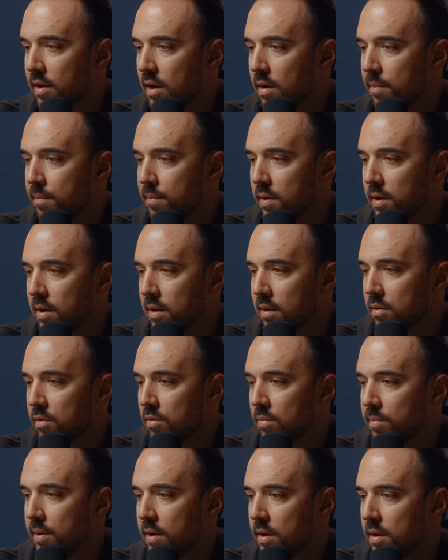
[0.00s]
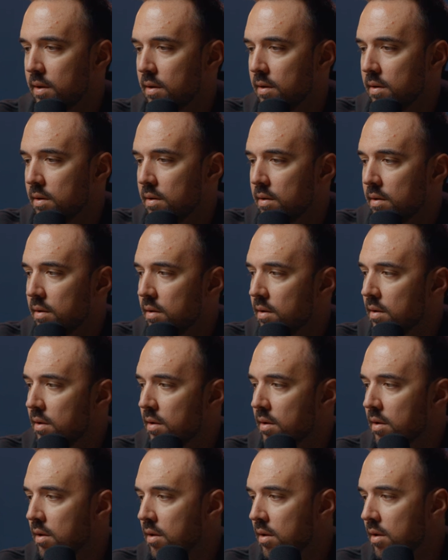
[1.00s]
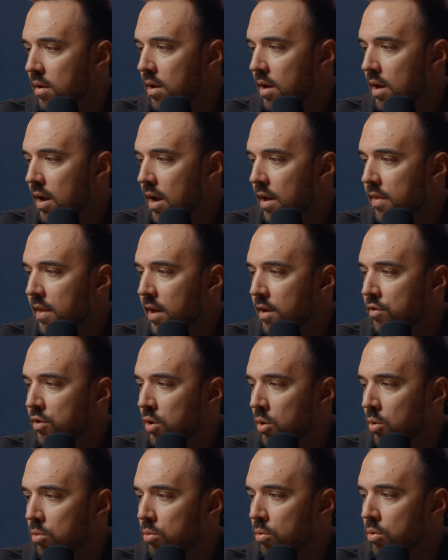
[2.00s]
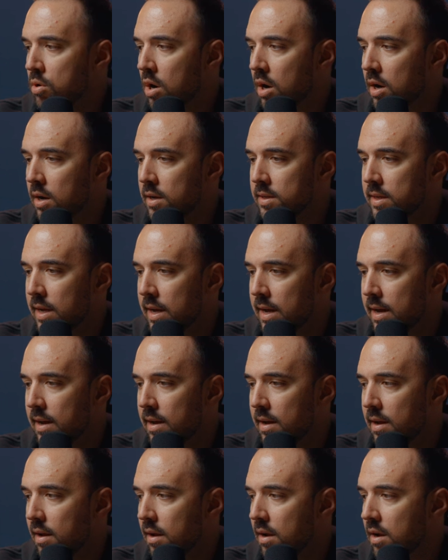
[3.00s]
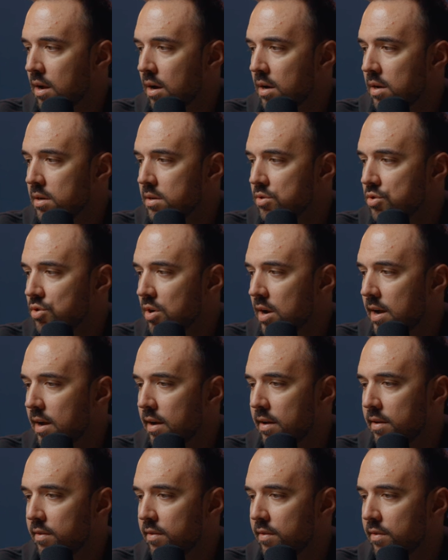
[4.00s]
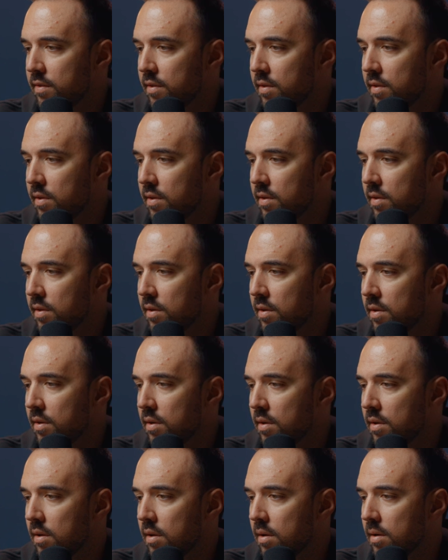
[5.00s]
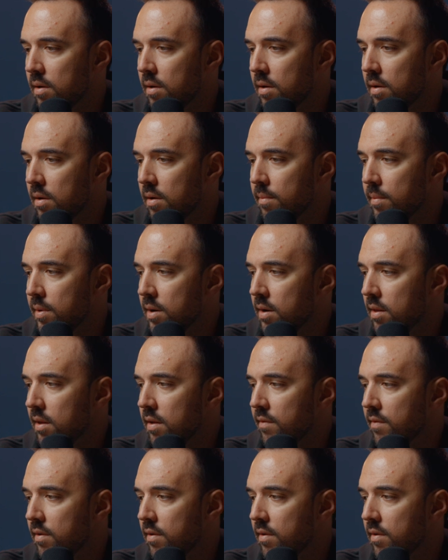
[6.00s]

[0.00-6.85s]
up a little bit. And then tonal contact contrast. I'm gonna leave